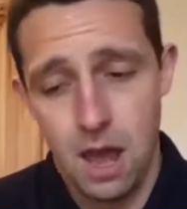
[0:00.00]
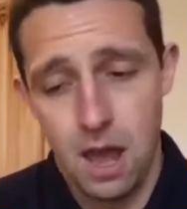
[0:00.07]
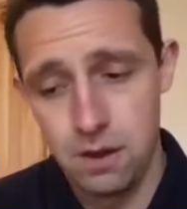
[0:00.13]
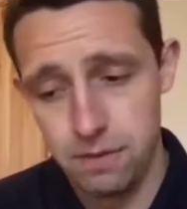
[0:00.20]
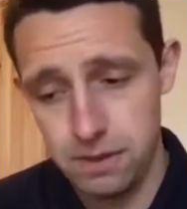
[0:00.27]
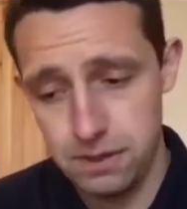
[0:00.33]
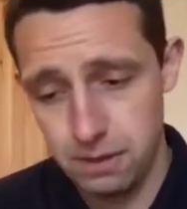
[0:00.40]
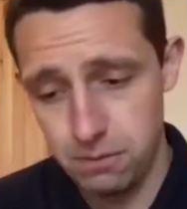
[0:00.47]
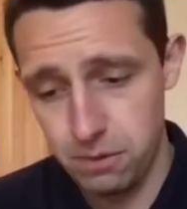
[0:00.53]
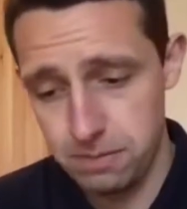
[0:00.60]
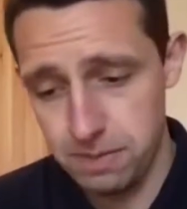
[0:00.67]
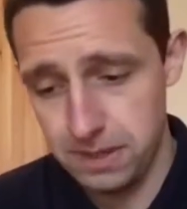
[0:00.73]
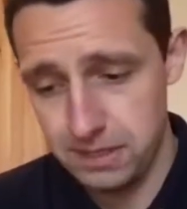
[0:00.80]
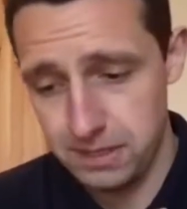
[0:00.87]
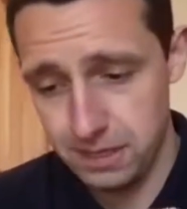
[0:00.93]
Another thing would
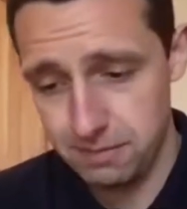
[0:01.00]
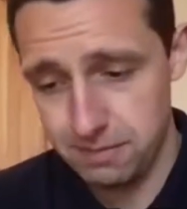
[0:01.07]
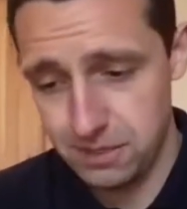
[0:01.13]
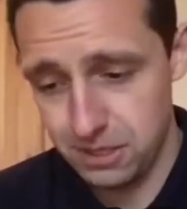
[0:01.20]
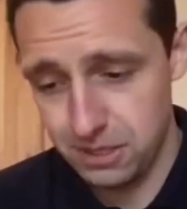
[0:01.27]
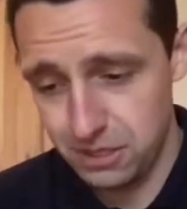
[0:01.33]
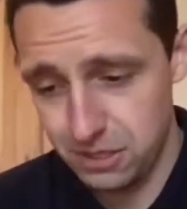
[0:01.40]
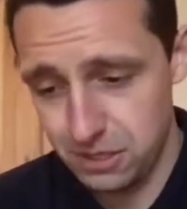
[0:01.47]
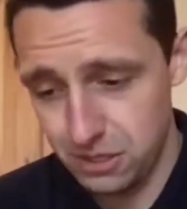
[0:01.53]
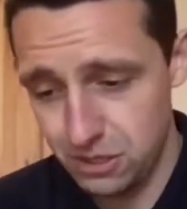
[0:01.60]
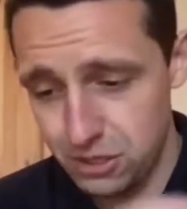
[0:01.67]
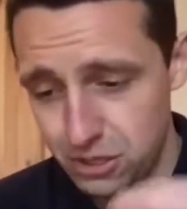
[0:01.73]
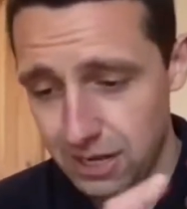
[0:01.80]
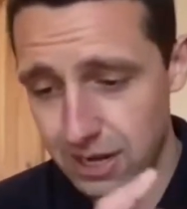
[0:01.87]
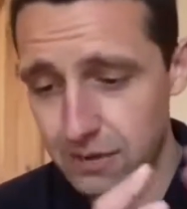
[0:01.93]
be to, to, to
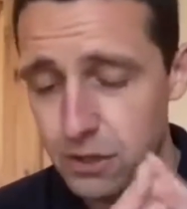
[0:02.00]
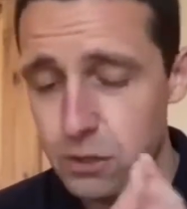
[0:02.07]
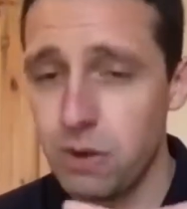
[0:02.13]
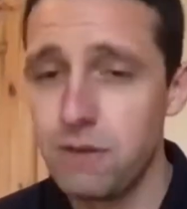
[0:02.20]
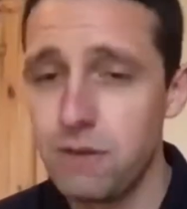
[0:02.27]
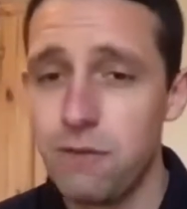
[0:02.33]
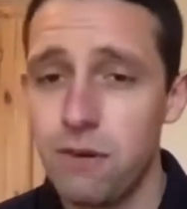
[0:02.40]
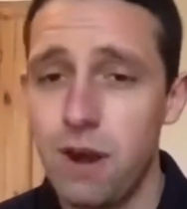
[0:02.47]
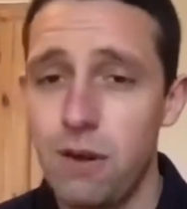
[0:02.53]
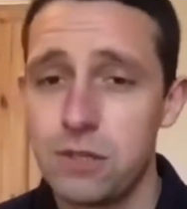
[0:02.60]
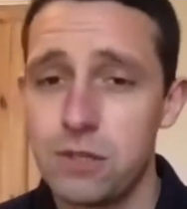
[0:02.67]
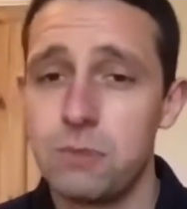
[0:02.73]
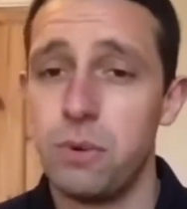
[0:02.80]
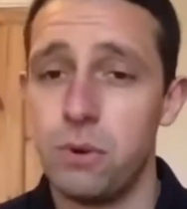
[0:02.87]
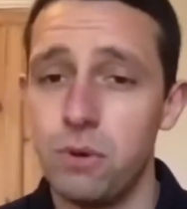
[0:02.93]
just check out the 24 hour
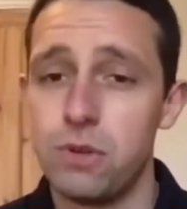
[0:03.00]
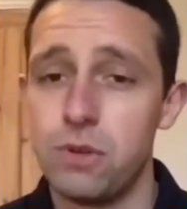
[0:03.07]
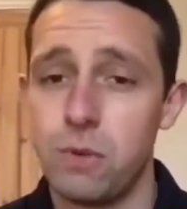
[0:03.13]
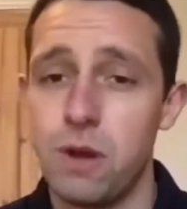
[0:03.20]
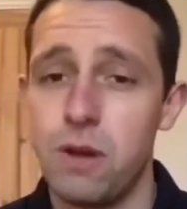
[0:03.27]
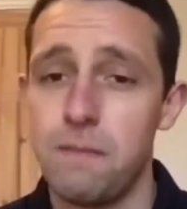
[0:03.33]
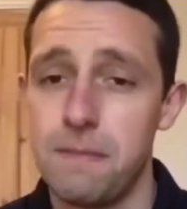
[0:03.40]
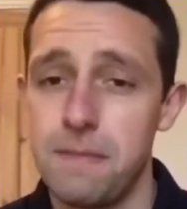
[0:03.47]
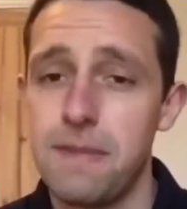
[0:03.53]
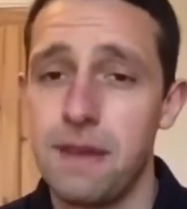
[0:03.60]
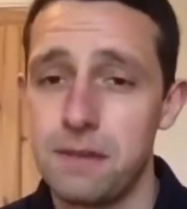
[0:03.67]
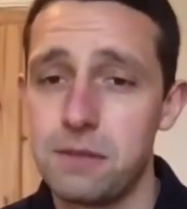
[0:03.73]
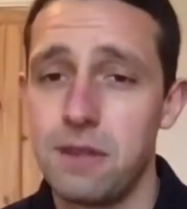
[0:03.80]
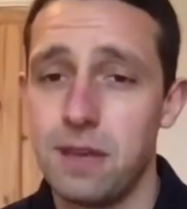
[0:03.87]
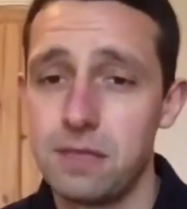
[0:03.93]
support as well.
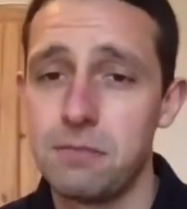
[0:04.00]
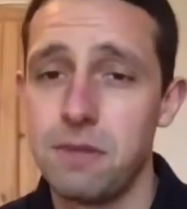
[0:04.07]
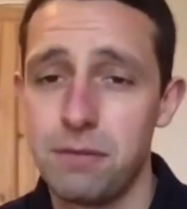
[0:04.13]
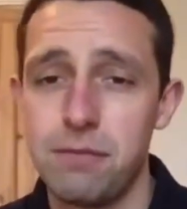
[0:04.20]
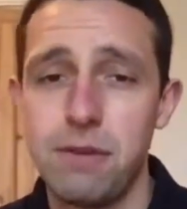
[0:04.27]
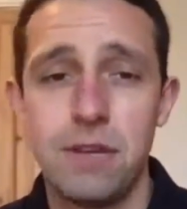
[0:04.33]
That's, yeah. that's the three